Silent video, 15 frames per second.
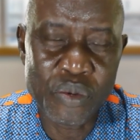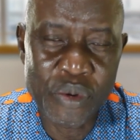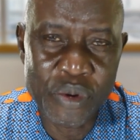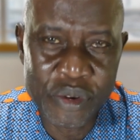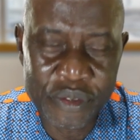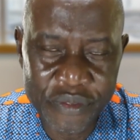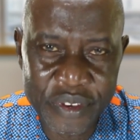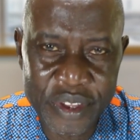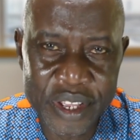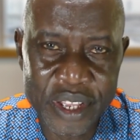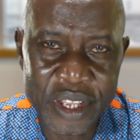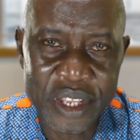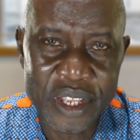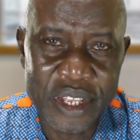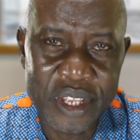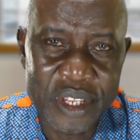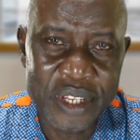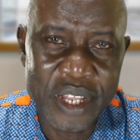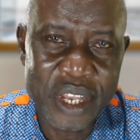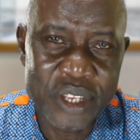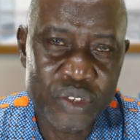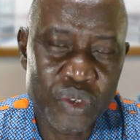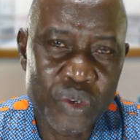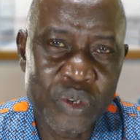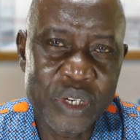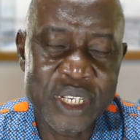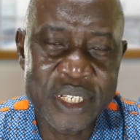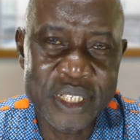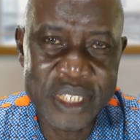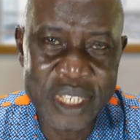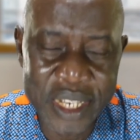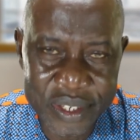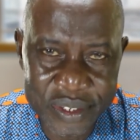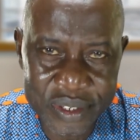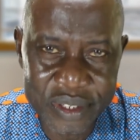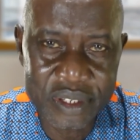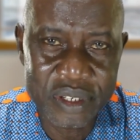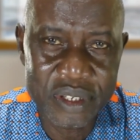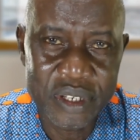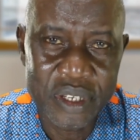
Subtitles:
warfare that is so intense.